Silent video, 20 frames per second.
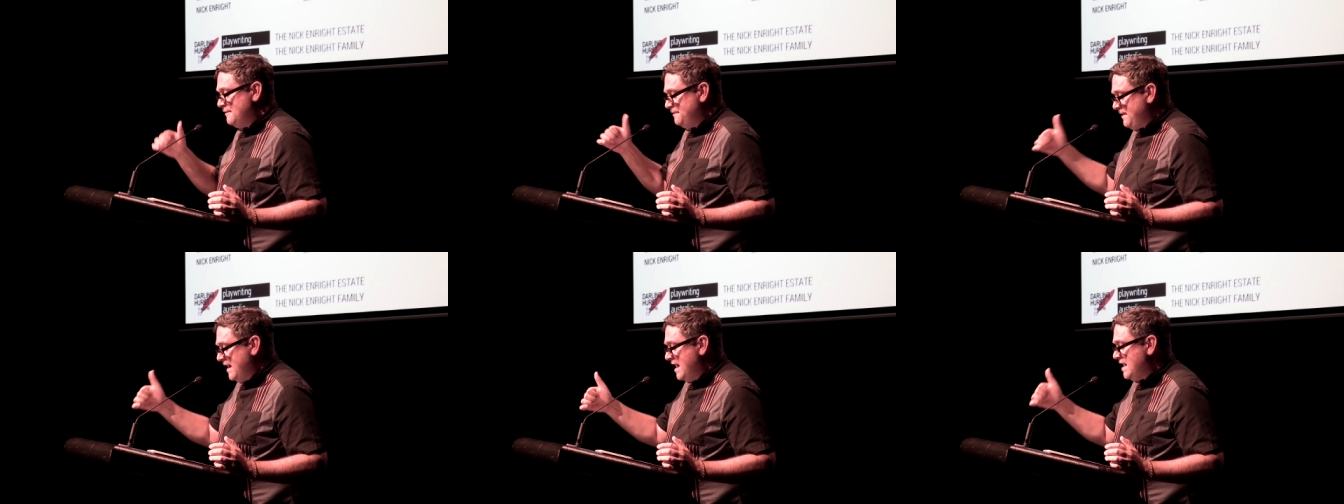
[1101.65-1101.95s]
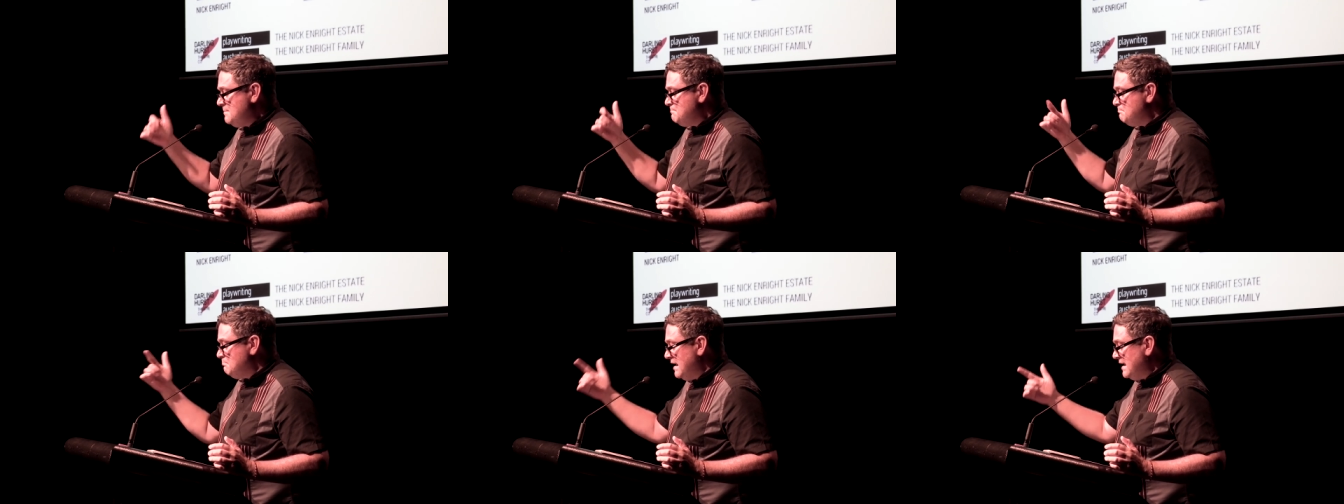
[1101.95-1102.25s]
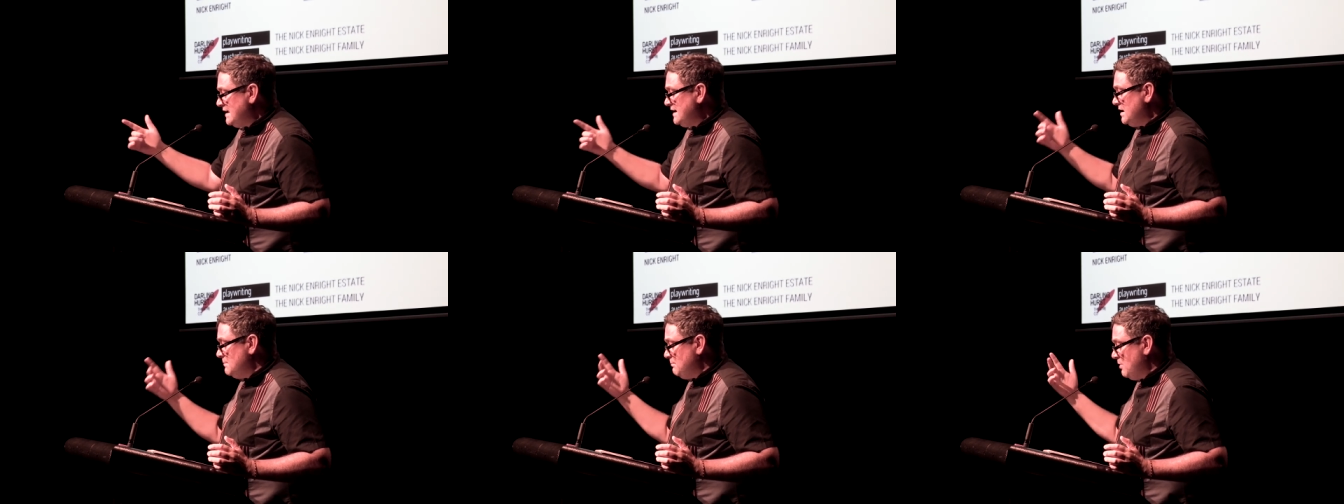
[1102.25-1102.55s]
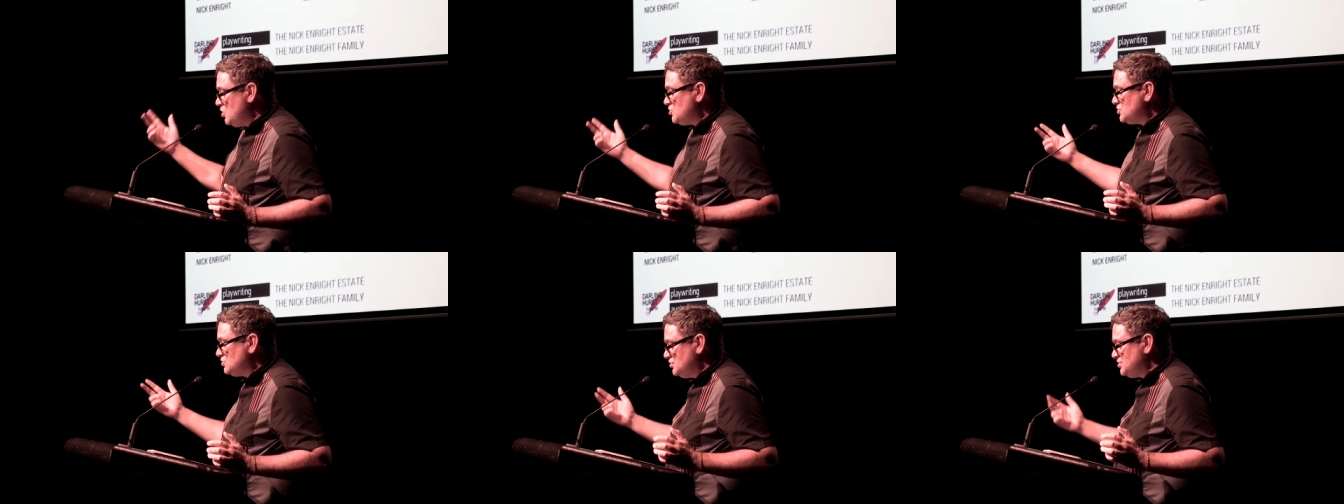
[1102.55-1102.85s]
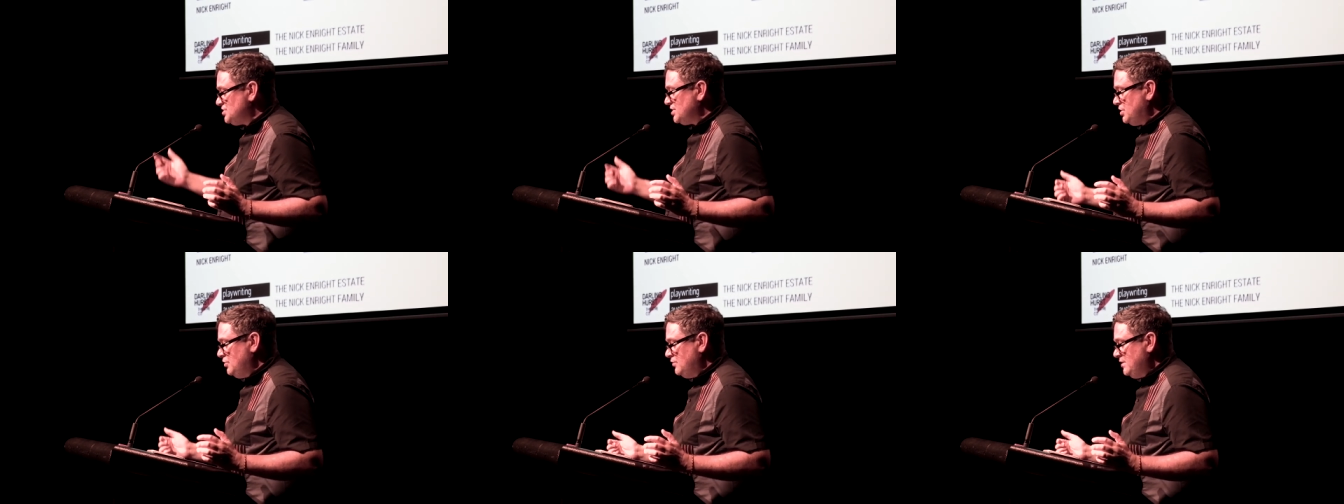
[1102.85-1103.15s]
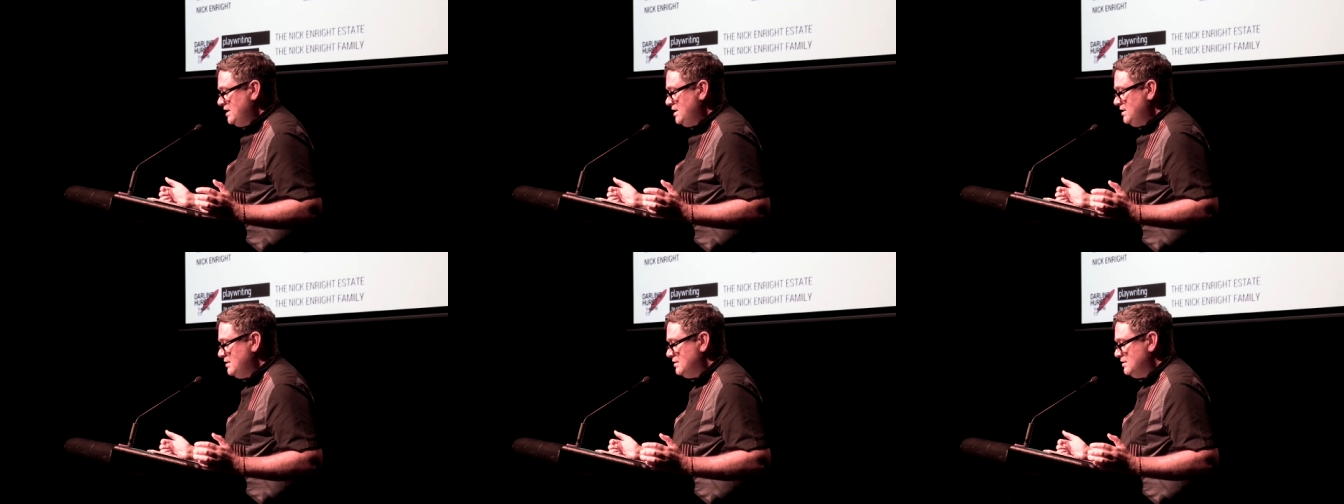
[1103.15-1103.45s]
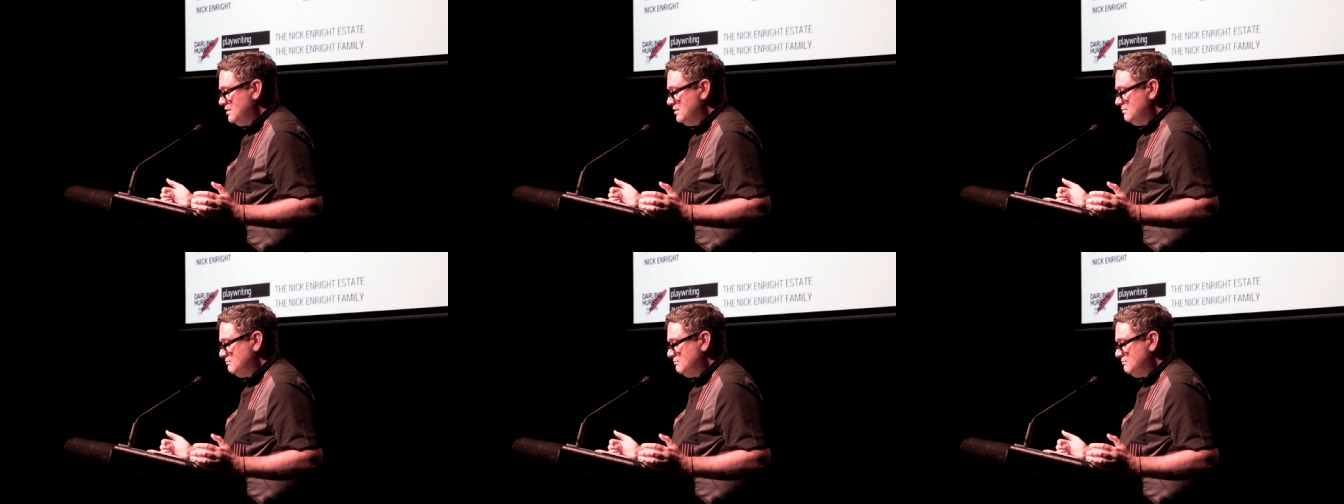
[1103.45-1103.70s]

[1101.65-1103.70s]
Fame, money, emotional security?